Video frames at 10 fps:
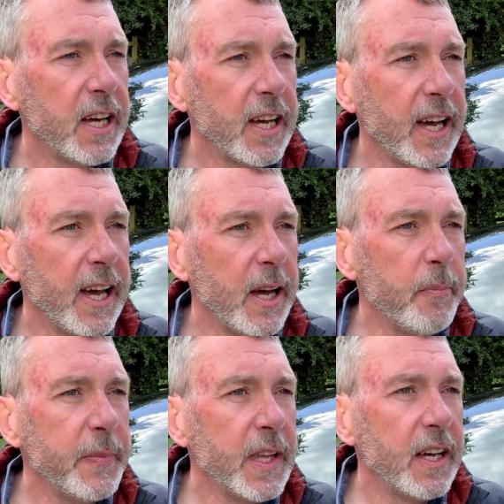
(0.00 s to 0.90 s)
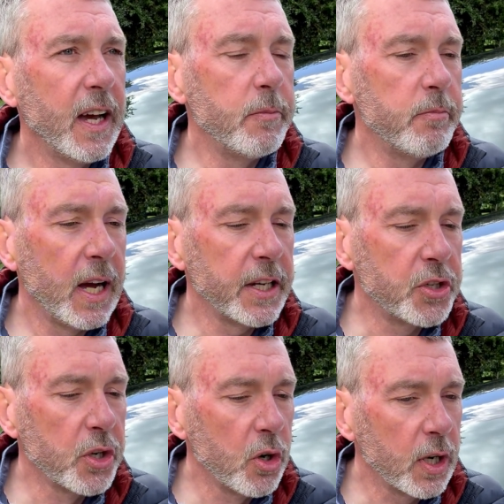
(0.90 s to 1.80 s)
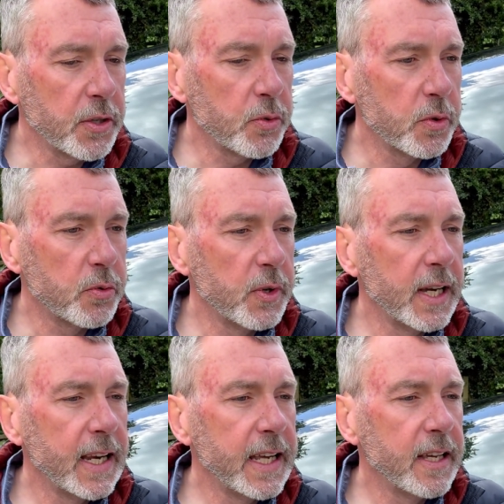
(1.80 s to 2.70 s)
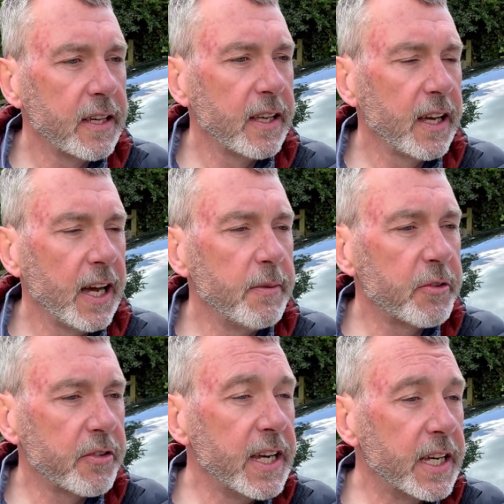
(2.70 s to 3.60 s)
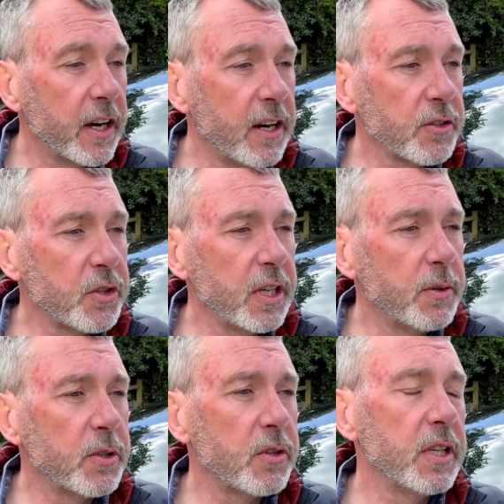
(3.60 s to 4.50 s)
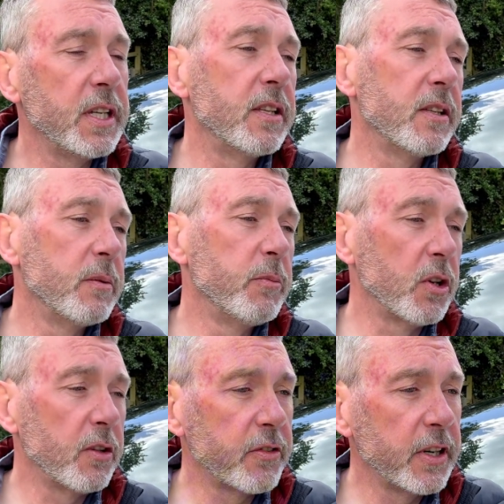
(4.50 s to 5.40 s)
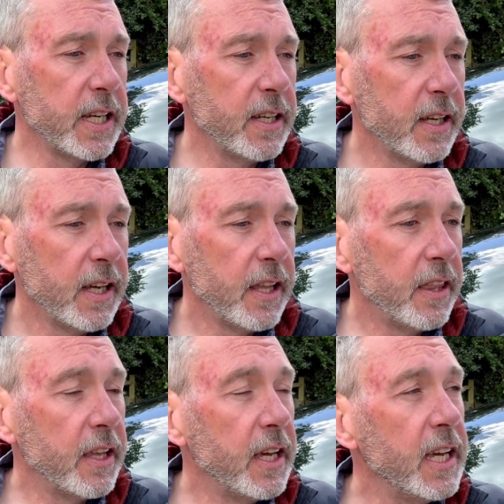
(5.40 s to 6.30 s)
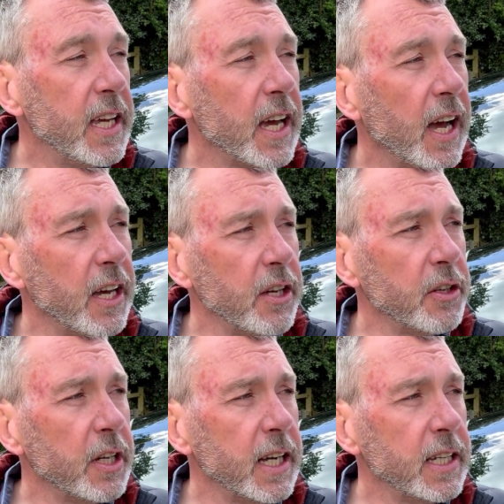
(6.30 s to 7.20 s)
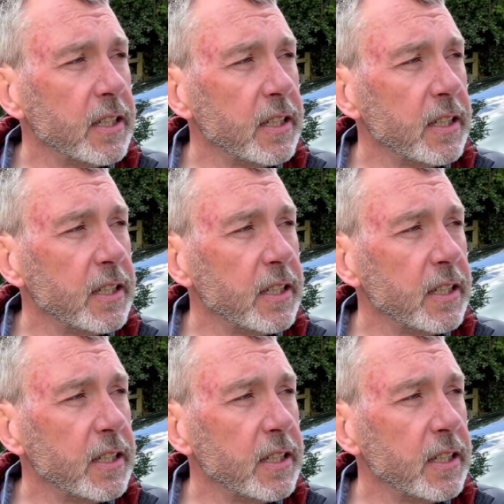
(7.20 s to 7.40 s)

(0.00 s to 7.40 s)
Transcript: And my shortlist was really 3 cars. It was the Model 3, the Hyundai